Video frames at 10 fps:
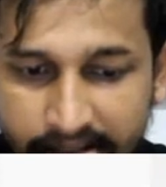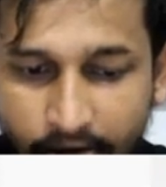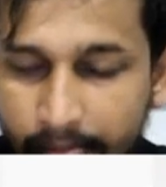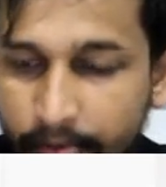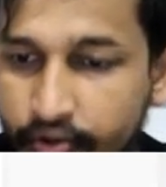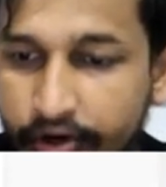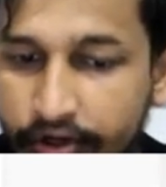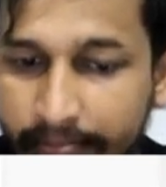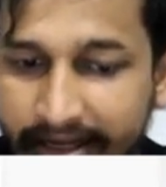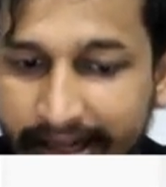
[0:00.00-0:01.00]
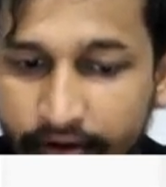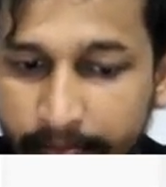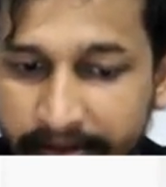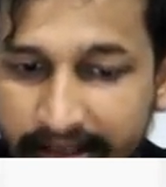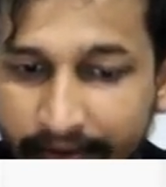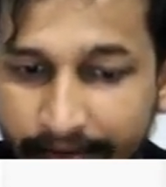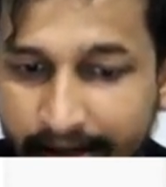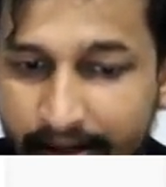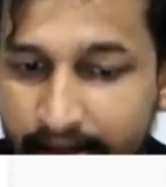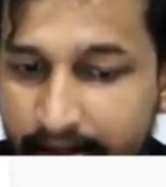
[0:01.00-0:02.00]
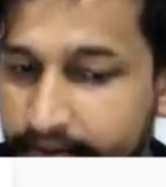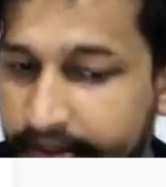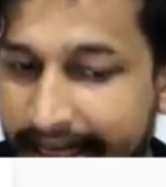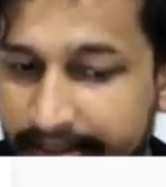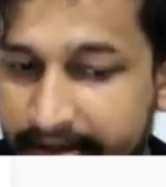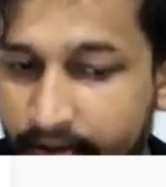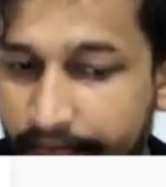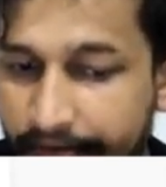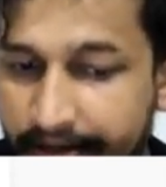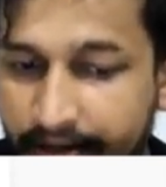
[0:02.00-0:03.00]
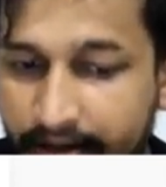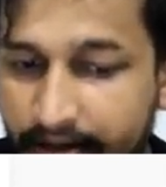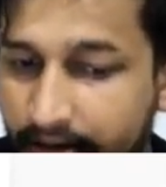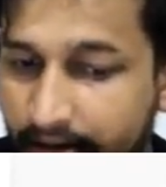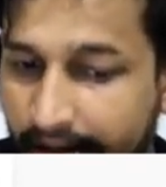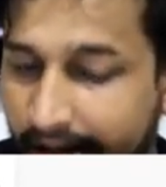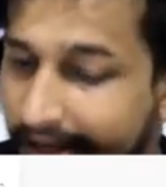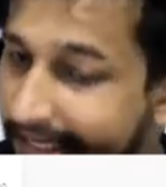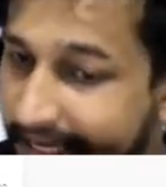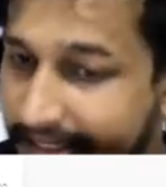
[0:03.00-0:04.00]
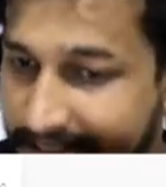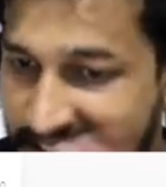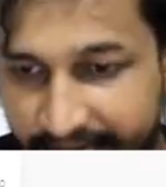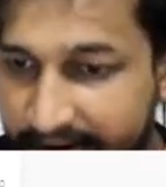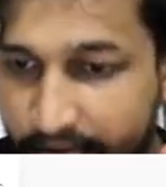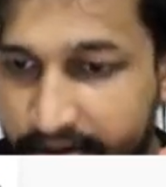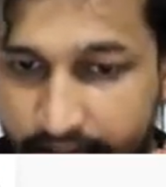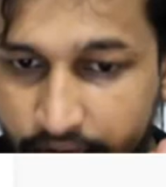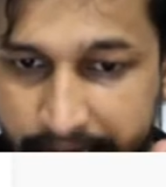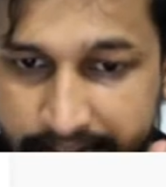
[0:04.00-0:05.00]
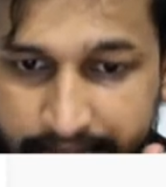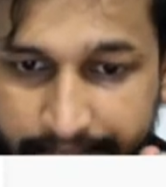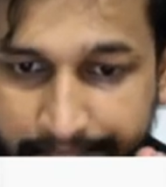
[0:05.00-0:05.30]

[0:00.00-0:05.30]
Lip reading: is almost going to be 10 rupees somewhere. So it has been over here, again somewhere around 10 rupees.